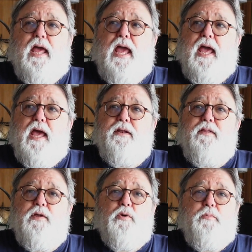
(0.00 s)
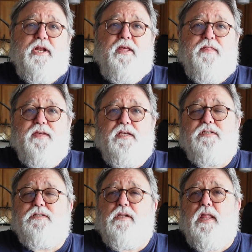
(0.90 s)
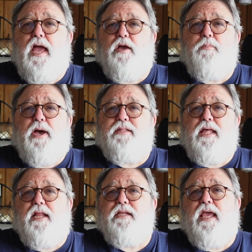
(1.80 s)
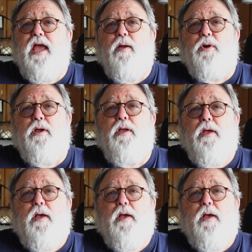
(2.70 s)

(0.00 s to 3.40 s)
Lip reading: And there were many things to like about that camera,